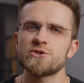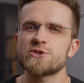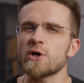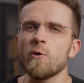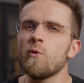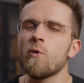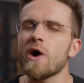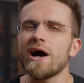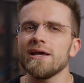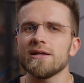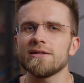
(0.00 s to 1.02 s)
So
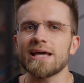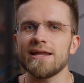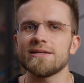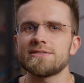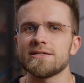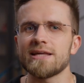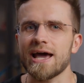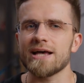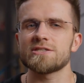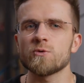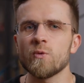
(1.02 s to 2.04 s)
why not edit it
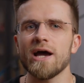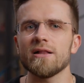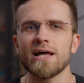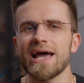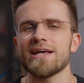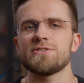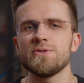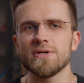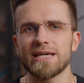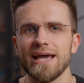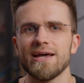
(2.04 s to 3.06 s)
as well as you
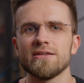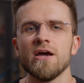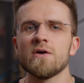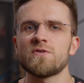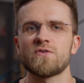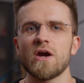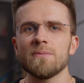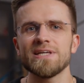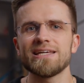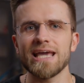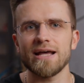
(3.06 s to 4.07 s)
can from
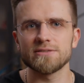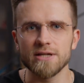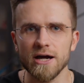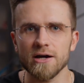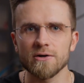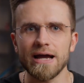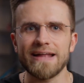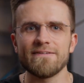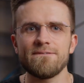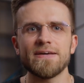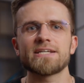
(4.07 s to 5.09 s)
the get-go
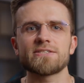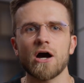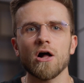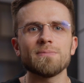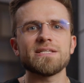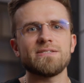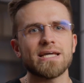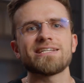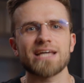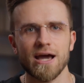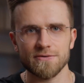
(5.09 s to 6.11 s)
and fix all
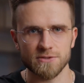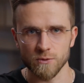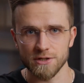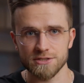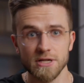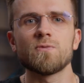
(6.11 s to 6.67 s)
mistakes afterwards?